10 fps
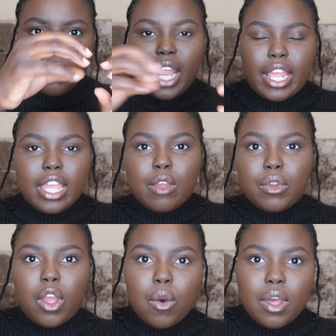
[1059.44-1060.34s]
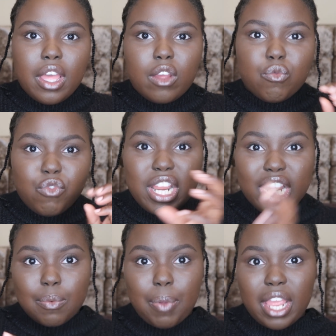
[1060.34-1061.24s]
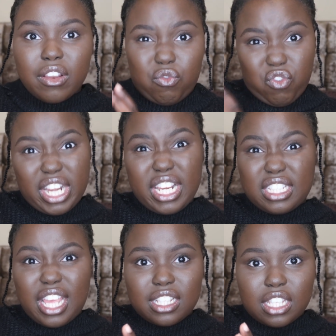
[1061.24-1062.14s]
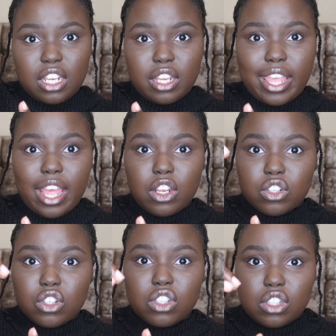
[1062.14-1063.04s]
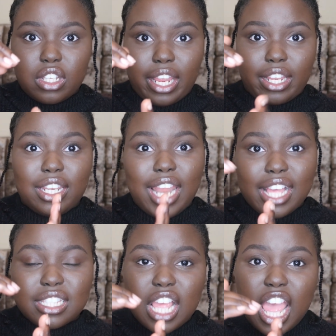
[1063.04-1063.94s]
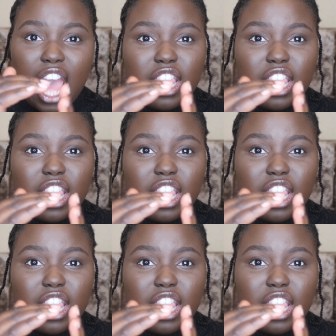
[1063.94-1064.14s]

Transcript: like, it would go really really intense and then it gets like less